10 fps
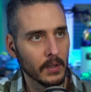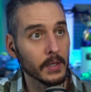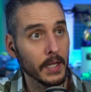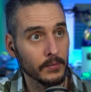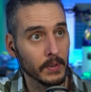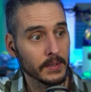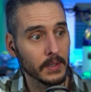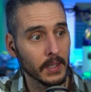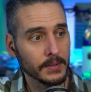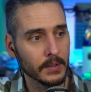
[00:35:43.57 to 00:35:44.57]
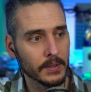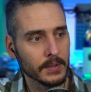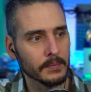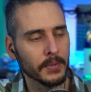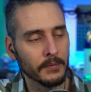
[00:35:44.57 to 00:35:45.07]
K3S clusters
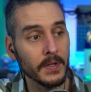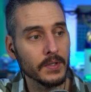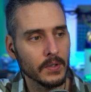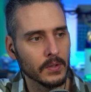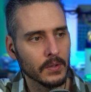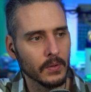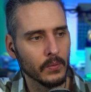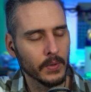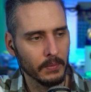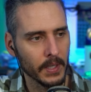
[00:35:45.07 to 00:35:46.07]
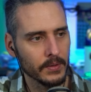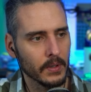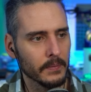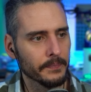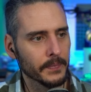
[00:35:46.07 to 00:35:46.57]
provisioned with
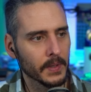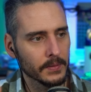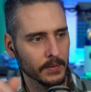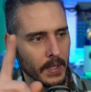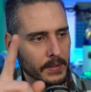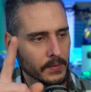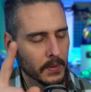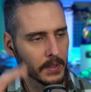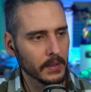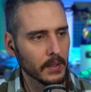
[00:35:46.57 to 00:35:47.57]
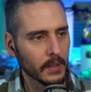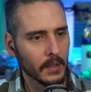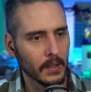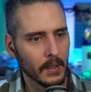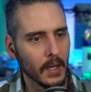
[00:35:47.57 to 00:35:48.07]
Rancher. So that's one.
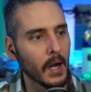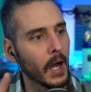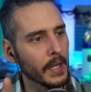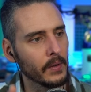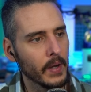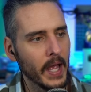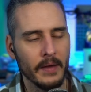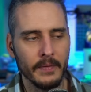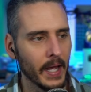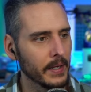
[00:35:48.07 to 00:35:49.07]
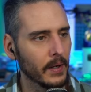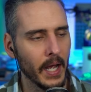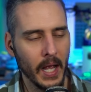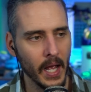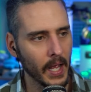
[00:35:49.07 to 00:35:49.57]
I don't have I don't
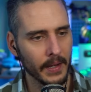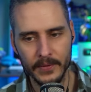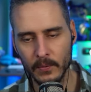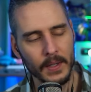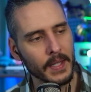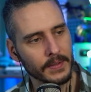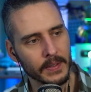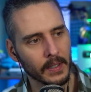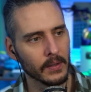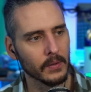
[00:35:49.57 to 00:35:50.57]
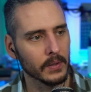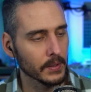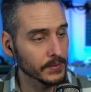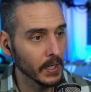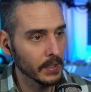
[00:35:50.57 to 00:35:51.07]
I, I haven't run that scenario
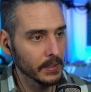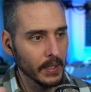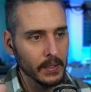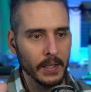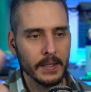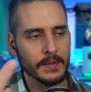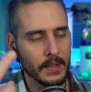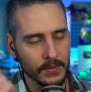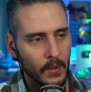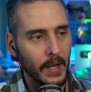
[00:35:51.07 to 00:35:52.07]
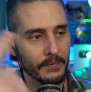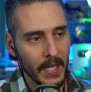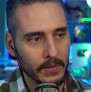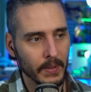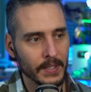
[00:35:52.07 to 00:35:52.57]
because I yeah like I said so I have
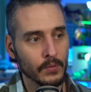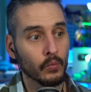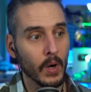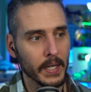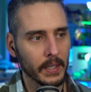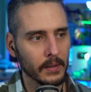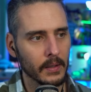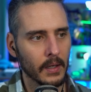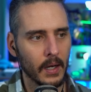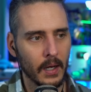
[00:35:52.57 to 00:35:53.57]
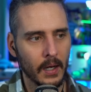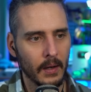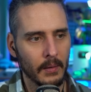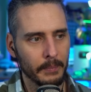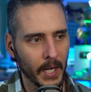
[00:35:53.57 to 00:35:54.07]
K3S running
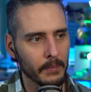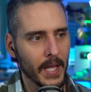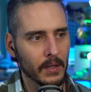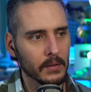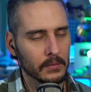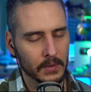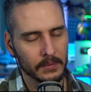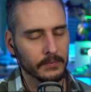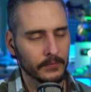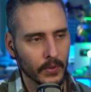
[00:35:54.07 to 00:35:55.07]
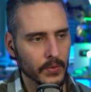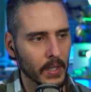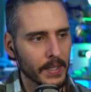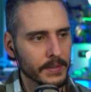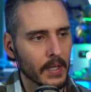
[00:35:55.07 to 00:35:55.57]
uh, bare metal well
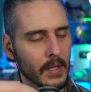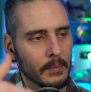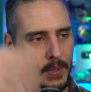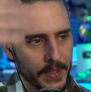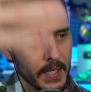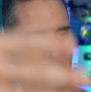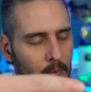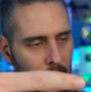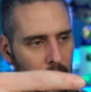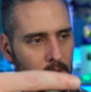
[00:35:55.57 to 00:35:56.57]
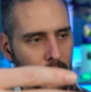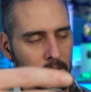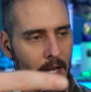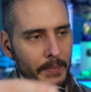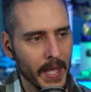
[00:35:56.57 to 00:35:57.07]
virtualized but then I run Rancher on
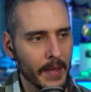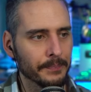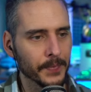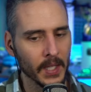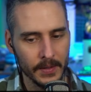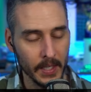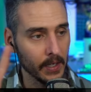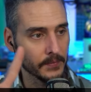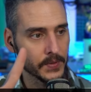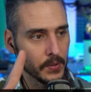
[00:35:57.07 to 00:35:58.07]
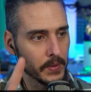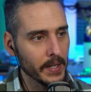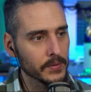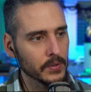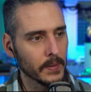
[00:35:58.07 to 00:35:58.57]
top of that then I have two
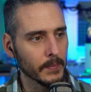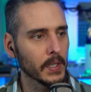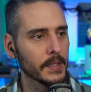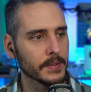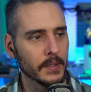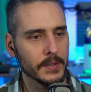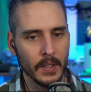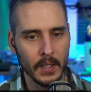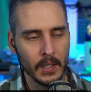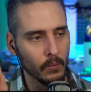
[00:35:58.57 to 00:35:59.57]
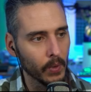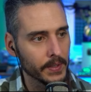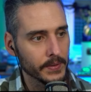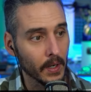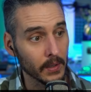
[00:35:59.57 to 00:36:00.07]
downstream clusters one
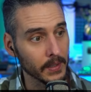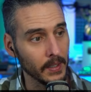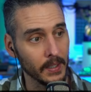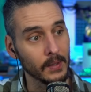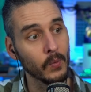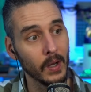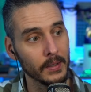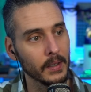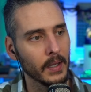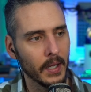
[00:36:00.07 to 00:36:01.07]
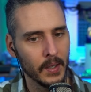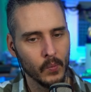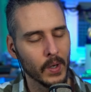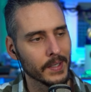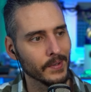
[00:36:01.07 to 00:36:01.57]
is RKE1 and
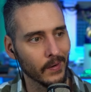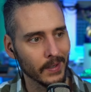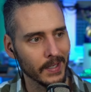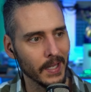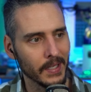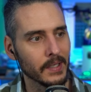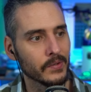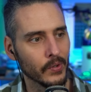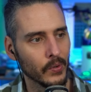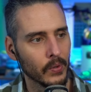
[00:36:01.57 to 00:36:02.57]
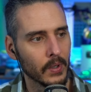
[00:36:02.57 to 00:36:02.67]
one is RKE2.